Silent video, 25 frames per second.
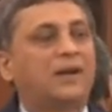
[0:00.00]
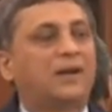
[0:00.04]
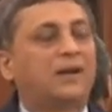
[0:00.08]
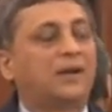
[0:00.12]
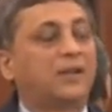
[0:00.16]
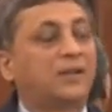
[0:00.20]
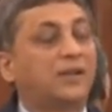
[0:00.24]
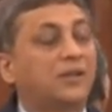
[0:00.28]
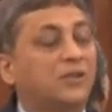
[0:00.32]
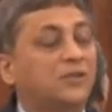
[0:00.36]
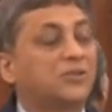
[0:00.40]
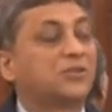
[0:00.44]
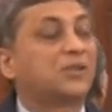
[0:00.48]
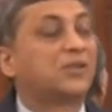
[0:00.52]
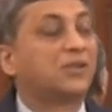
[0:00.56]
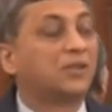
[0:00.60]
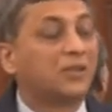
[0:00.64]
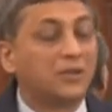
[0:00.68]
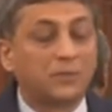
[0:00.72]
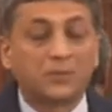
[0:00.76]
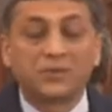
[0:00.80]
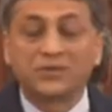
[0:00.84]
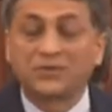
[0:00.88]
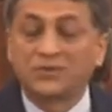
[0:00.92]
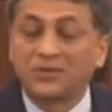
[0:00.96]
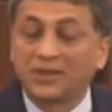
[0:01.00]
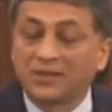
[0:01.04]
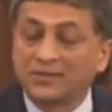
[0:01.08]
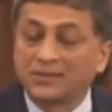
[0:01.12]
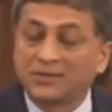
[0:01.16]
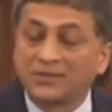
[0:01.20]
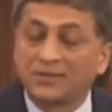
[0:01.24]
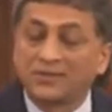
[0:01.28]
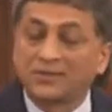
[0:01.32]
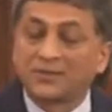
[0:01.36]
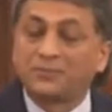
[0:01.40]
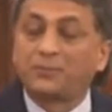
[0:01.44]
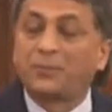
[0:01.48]
initially there was
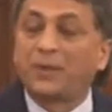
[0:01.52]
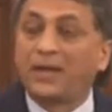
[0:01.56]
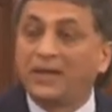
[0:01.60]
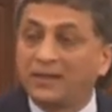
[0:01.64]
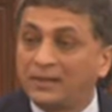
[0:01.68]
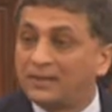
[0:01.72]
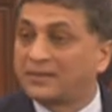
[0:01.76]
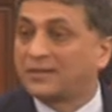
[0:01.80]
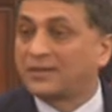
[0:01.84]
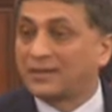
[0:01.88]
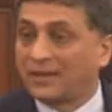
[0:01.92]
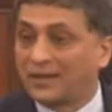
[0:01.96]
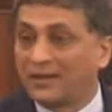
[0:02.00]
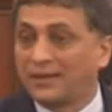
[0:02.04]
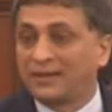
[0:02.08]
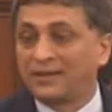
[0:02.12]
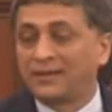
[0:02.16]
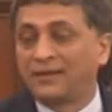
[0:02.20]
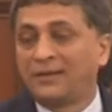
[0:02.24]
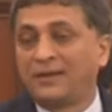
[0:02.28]
Justice Painse,